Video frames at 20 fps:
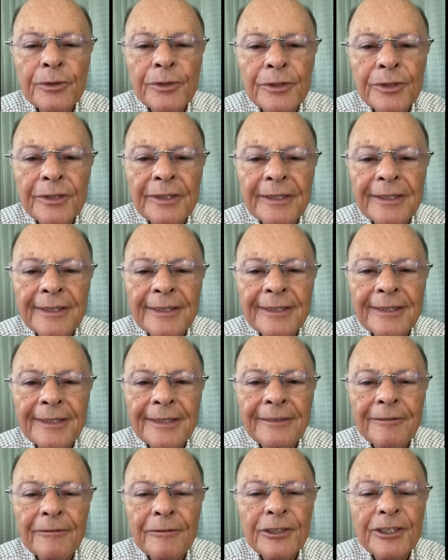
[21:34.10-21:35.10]
If you
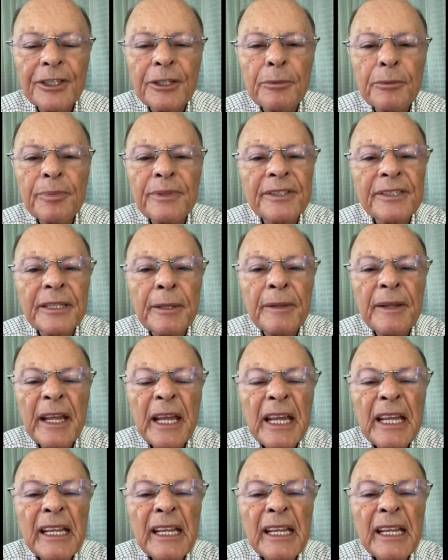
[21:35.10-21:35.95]
truly serve God,